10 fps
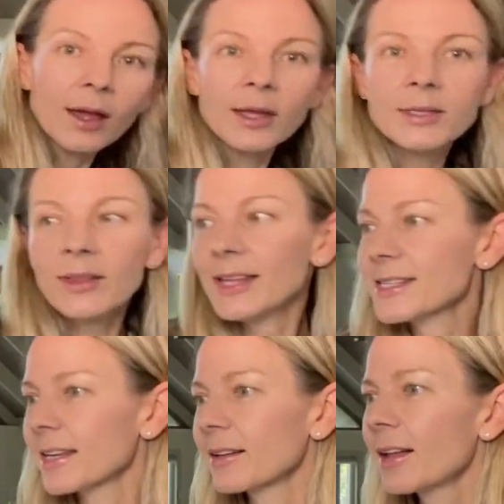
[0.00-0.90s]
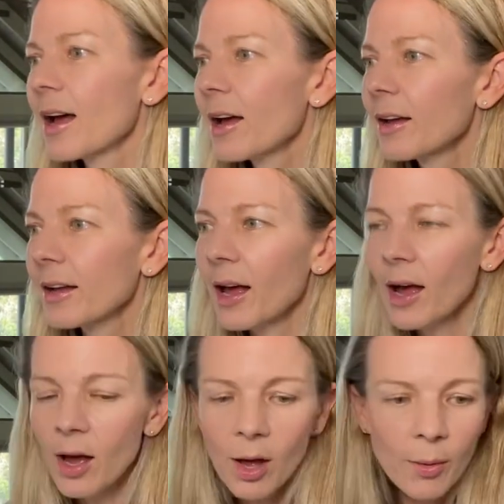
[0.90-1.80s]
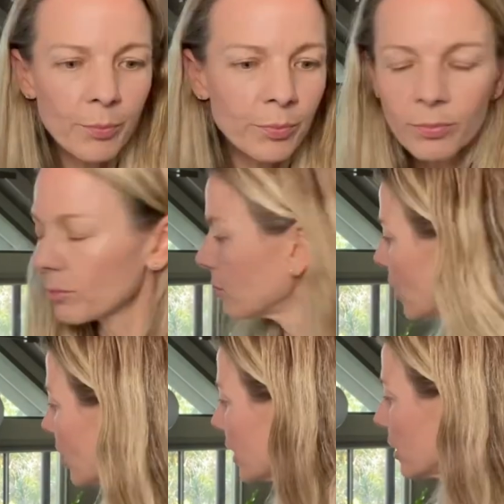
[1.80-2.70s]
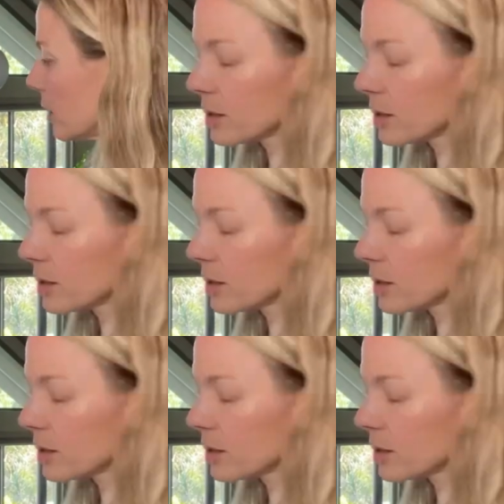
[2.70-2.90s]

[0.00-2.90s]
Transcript: So that's Ilha. My